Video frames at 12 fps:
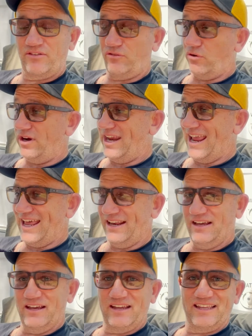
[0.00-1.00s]
III at
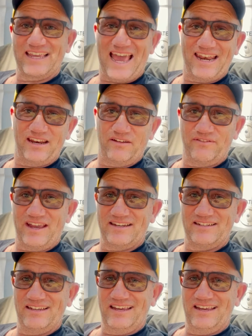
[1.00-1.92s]
a Canon event